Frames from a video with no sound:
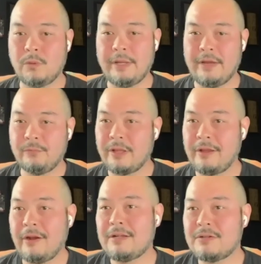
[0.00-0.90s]
we have one of
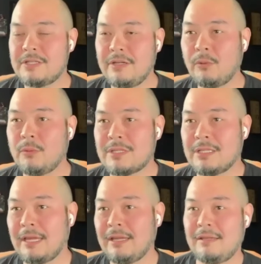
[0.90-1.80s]
your actors here. What was it
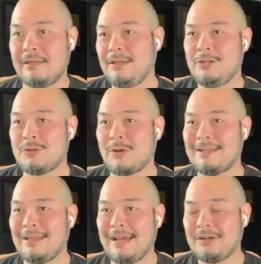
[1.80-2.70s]
like
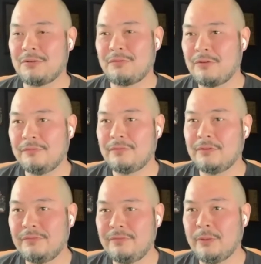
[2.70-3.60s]
directing actors for
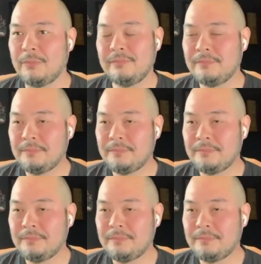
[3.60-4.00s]
film?